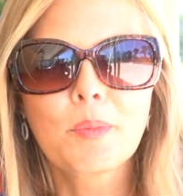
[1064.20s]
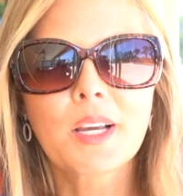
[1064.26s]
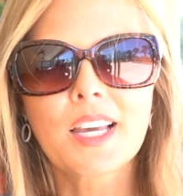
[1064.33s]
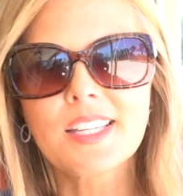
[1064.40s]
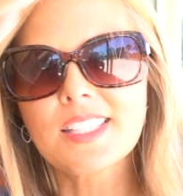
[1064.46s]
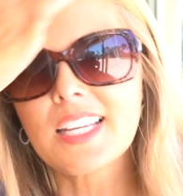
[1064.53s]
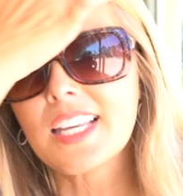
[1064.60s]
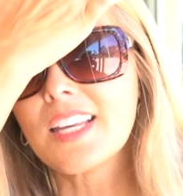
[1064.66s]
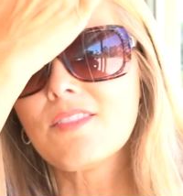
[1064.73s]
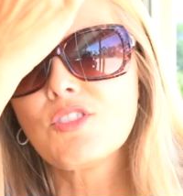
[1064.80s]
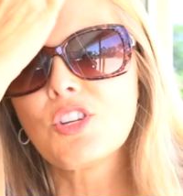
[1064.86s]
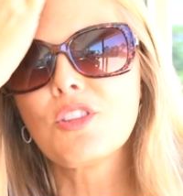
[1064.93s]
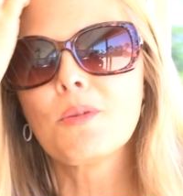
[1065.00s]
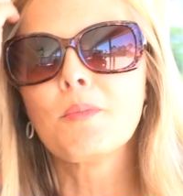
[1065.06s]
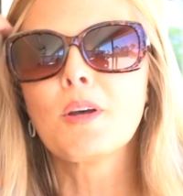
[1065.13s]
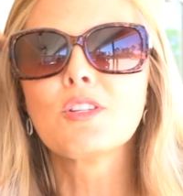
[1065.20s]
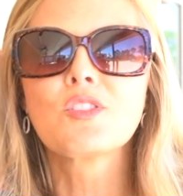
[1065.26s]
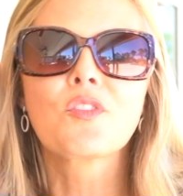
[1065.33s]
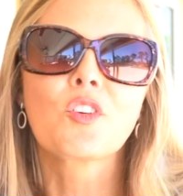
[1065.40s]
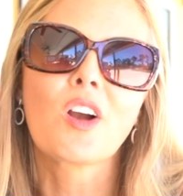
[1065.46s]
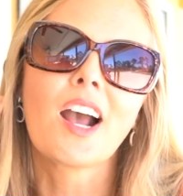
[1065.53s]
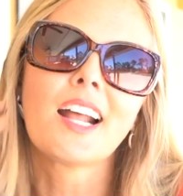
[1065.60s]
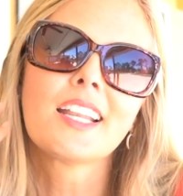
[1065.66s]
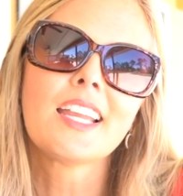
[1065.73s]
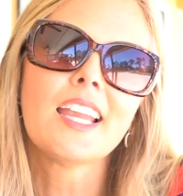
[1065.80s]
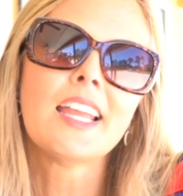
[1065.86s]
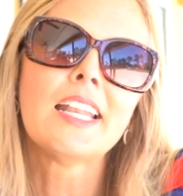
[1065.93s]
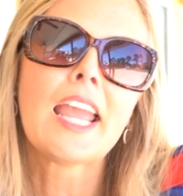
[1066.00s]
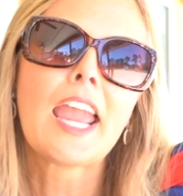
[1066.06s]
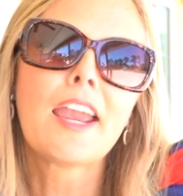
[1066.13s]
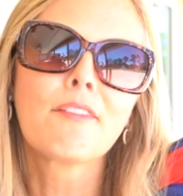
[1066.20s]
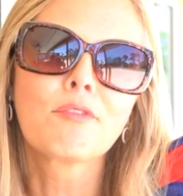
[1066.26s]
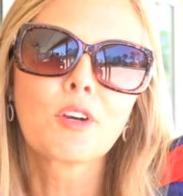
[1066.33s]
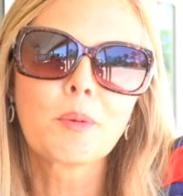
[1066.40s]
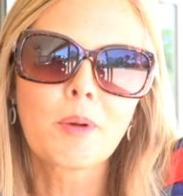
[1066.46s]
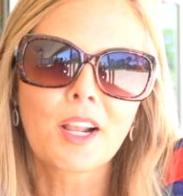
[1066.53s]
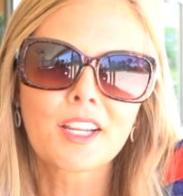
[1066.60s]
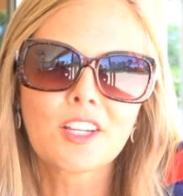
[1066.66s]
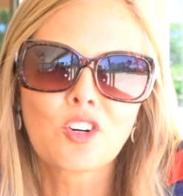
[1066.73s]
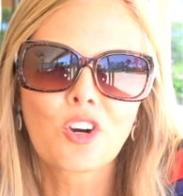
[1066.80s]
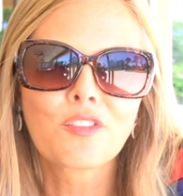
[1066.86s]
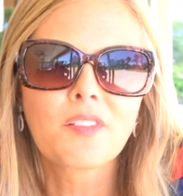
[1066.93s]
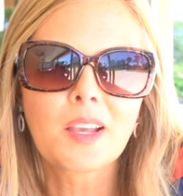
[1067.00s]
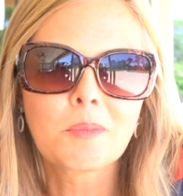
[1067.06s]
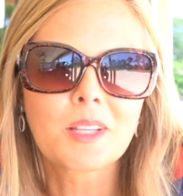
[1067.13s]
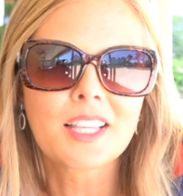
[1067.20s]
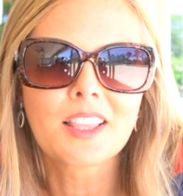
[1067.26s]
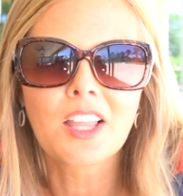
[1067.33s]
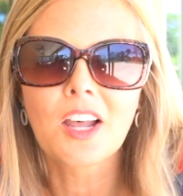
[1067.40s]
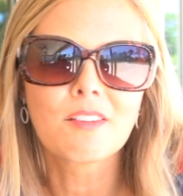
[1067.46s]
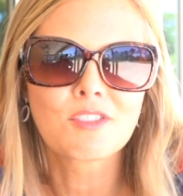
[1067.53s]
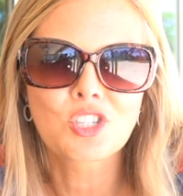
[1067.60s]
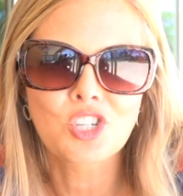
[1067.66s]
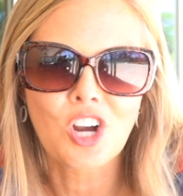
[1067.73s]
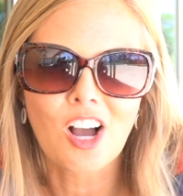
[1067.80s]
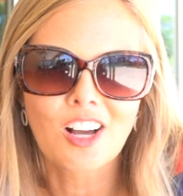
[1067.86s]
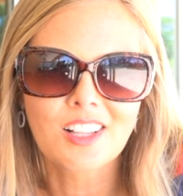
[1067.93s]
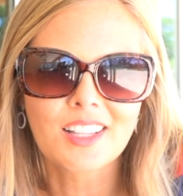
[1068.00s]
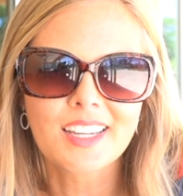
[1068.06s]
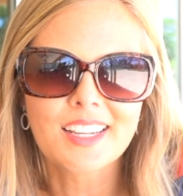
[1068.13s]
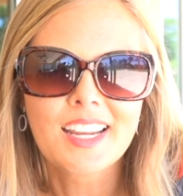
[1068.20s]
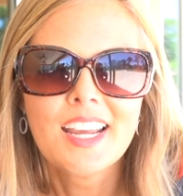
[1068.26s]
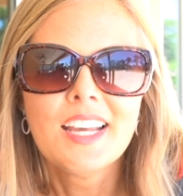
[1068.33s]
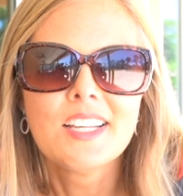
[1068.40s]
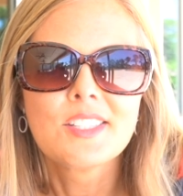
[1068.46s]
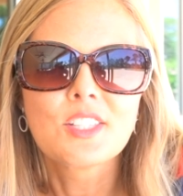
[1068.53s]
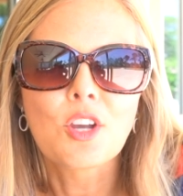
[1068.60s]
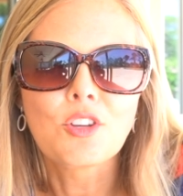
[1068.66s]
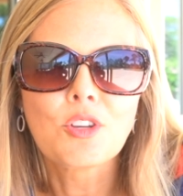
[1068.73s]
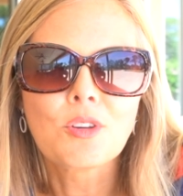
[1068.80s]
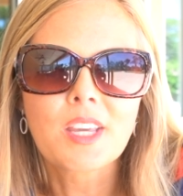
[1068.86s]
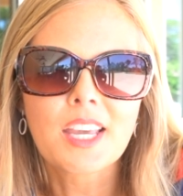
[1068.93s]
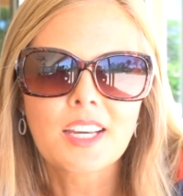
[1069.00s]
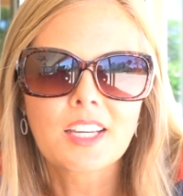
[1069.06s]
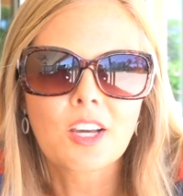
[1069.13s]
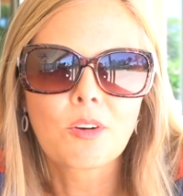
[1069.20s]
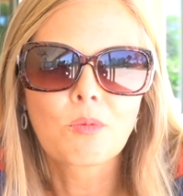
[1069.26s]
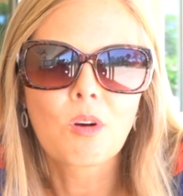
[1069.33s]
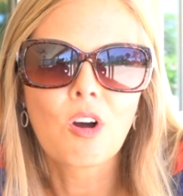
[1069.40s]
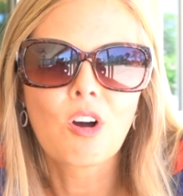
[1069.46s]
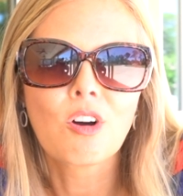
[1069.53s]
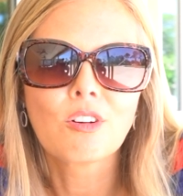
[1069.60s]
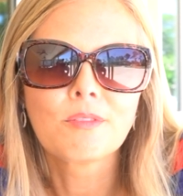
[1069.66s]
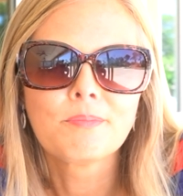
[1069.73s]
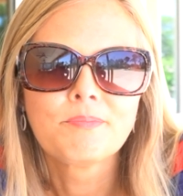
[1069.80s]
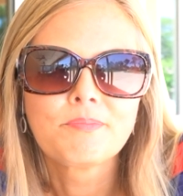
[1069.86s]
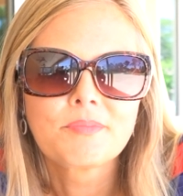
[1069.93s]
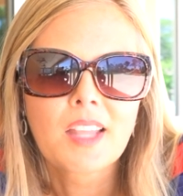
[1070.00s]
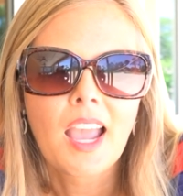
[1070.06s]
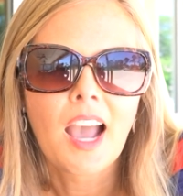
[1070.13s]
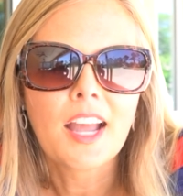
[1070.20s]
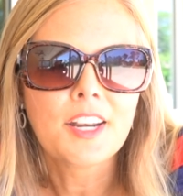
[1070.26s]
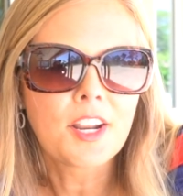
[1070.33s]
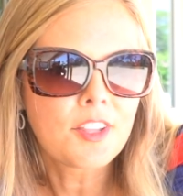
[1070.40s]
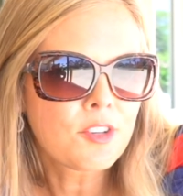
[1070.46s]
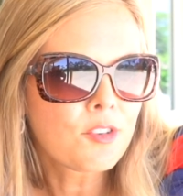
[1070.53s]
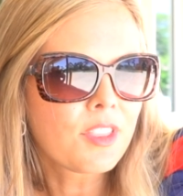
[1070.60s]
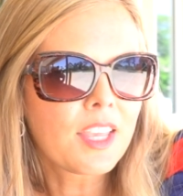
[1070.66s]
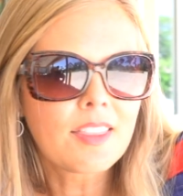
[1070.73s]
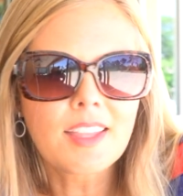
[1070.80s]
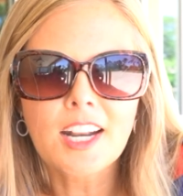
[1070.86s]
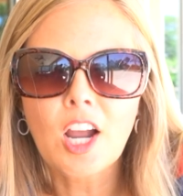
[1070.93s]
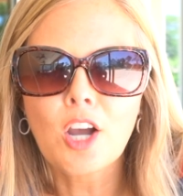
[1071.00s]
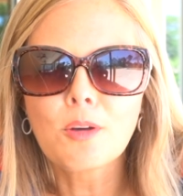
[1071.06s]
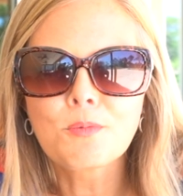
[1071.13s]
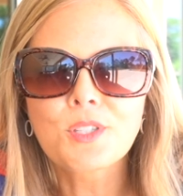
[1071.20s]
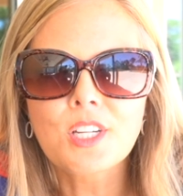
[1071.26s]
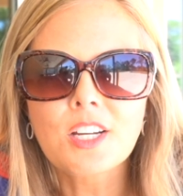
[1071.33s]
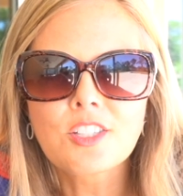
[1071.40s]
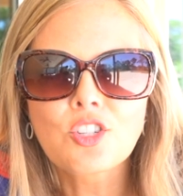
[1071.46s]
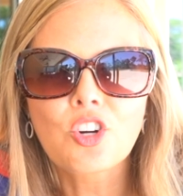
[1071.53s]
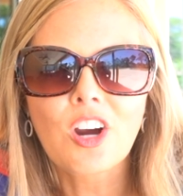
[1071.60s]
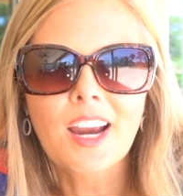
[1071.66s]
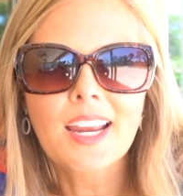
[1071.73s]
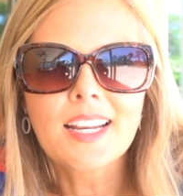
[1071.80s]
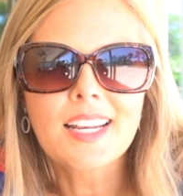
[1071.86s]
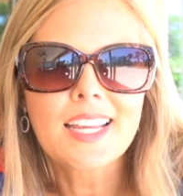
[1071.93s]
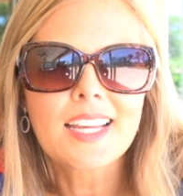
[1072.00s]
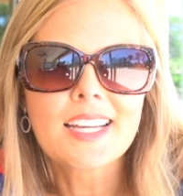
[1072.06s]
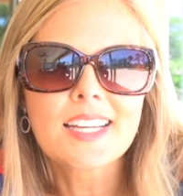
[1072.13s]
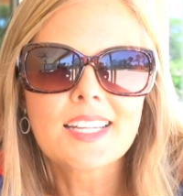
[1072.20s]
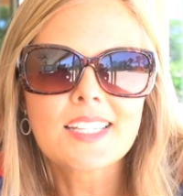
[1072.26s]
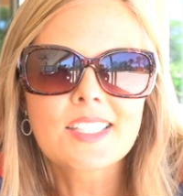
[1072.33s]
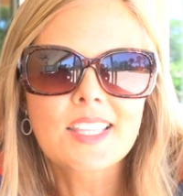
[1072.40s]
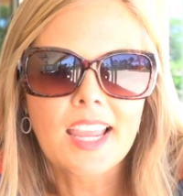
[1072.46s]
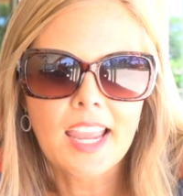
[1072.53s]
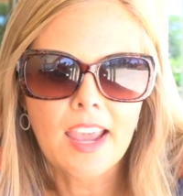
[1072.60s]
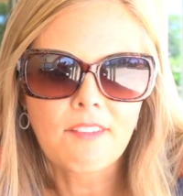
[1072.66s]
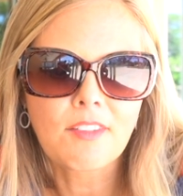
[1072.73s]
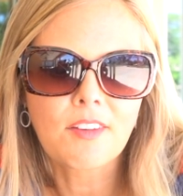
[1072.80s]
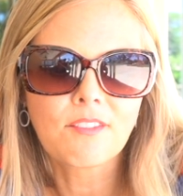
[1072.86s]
because it gives you the most variety, and everybody in our family loves chocolate, so you can't go wrong. Another thing that Hope's does great is they have